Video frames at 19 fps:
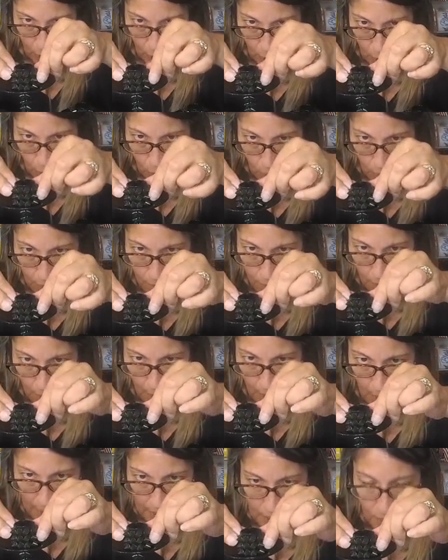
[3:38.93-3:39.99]
you can
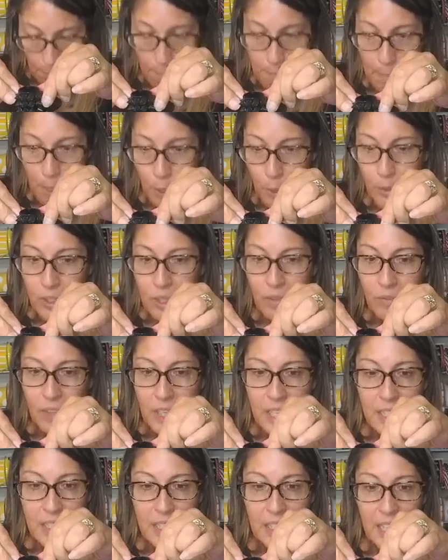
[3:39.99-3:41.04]
find most of
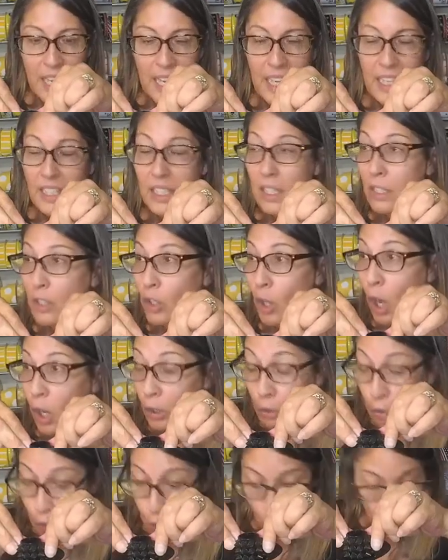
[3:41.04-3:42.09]
these things at Dollar
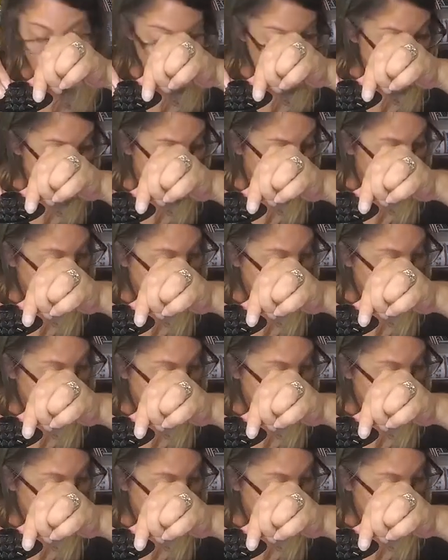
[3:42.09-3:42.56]
Tree.